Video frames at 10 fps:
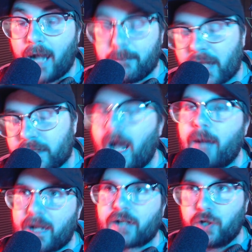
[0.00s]
not
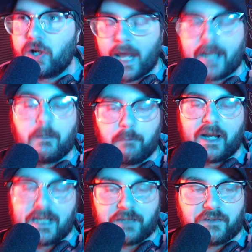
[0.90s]
good at it,
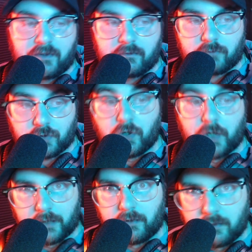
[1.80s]
but it's
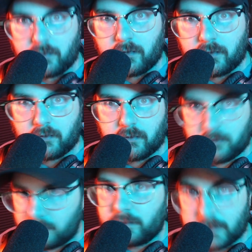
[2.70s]
good.
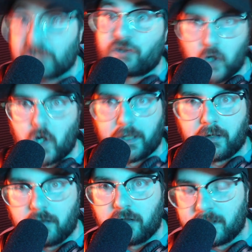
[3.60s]
It's
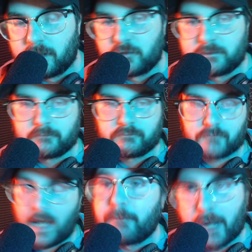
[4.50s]
good.
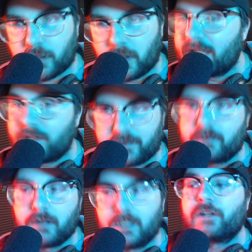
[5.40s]
I'm not good.
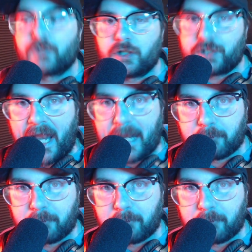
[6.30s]
It's a good game.